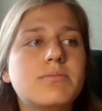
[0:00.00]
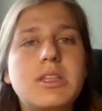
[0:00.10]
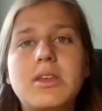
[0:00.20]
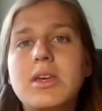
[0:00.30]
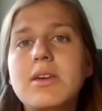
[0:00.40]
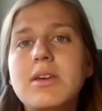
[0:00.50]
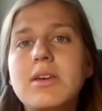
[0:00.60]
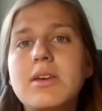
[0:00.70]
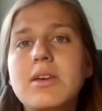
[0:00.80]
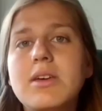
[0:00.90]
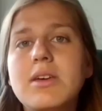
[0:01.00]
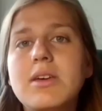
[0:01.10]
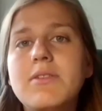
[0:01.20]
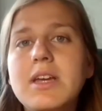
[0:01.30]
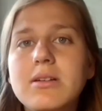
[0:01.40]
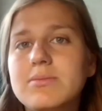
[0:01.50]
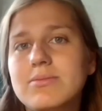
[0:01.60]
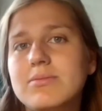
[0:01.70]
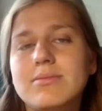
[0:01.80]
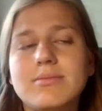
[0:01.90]
in the
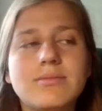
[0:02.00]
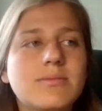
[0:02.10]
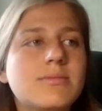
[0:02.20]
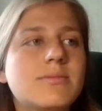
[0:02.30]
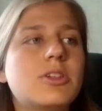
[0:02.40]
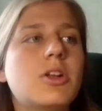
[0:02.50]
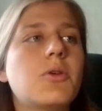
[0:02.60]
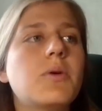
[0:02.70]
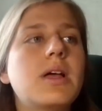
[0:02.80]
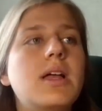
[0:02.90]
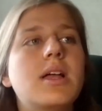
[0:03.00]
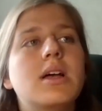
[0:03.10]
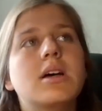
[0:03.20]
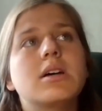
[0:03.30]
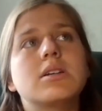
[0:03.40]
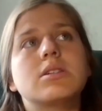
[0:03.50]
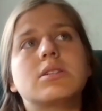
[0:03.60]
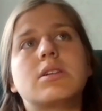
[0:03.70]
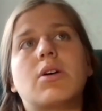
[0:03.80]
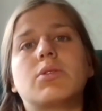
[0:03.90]
evening, you know.
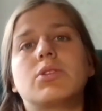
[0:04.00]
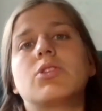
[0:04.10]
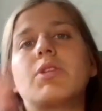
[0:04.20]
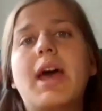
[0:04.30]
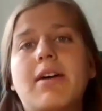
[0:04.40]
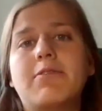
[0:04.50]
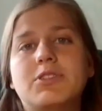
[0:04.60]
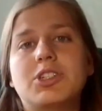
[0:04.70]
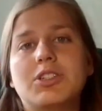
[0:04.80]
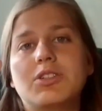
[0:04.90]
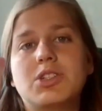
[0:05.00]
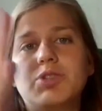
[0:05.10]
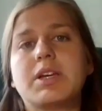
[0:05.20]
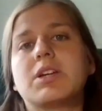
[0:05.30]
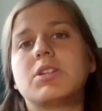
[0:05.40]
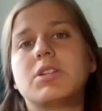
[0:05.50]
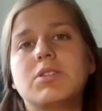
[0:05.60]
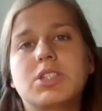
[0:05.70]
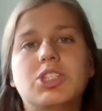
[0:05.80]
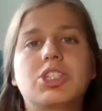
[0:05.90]
So you don't have just
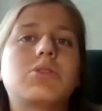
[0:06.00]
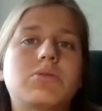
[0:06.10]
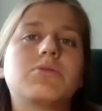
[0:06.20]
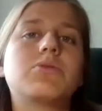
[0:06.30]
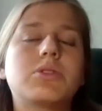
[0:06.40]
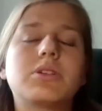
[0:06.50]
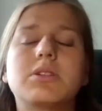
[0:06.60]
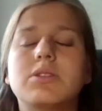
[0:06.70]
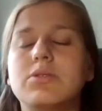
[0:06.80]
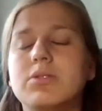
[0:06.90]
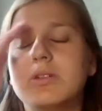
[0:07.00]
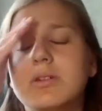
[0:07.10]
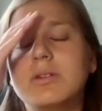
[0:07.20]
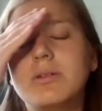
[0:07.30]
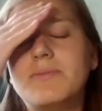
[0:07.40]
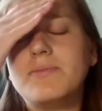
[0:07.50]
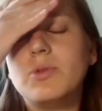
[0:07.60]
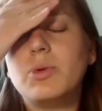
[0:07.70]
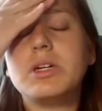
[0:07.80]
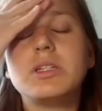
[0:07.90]
strict schedule for
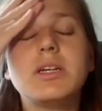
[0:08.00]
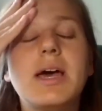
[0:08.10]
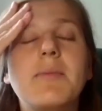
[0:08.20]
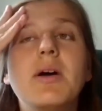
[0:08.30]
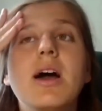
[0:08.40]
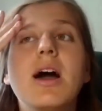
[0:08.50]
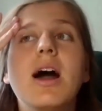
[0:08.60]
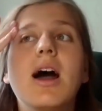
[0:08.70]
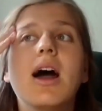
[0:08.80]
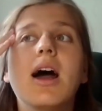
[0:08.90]
your work time.